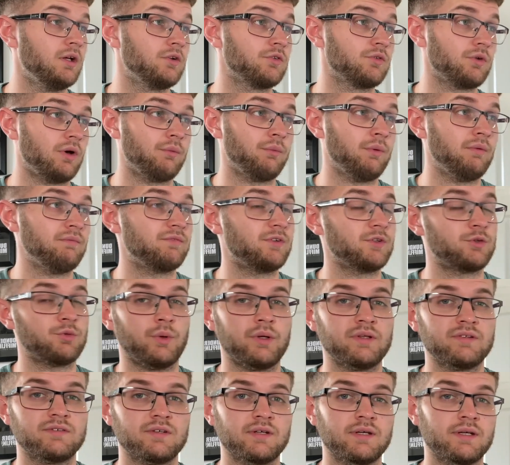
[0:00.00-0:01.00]
So I went for
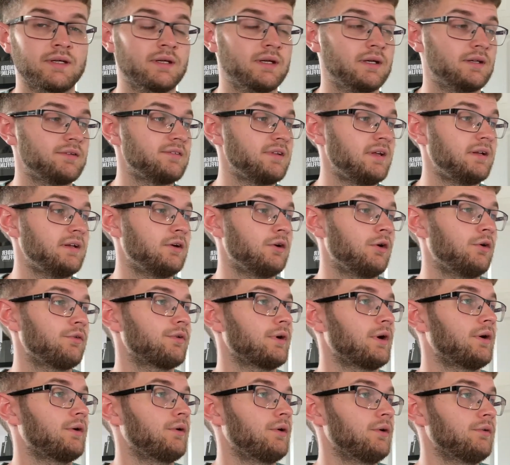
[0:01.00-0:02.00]
20, sent an
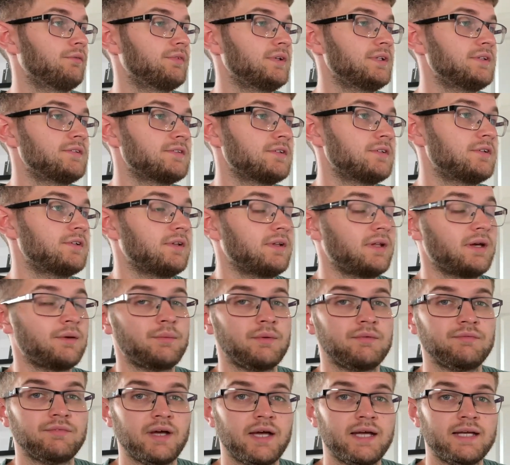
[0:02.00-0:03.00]
offer out on Vinted, and they
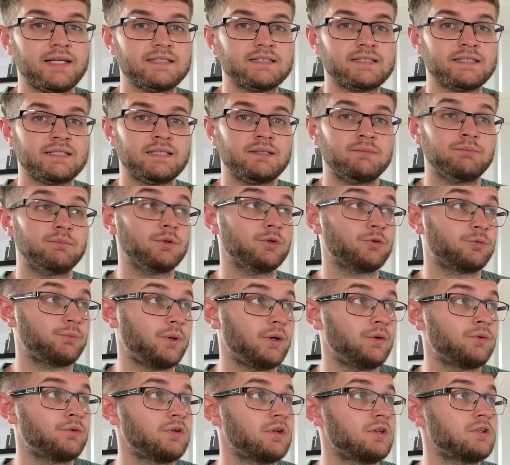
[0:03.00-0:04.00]
went for 18 plus
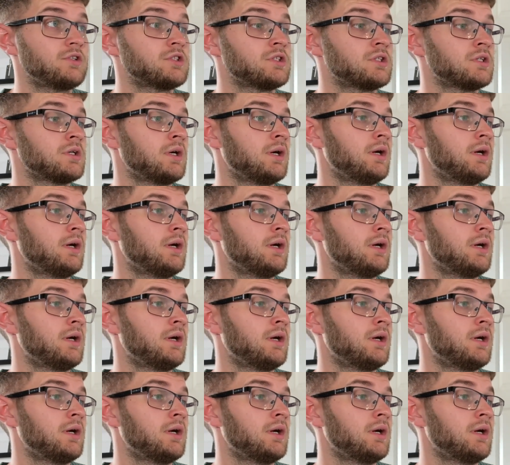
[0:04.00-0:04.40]
postage.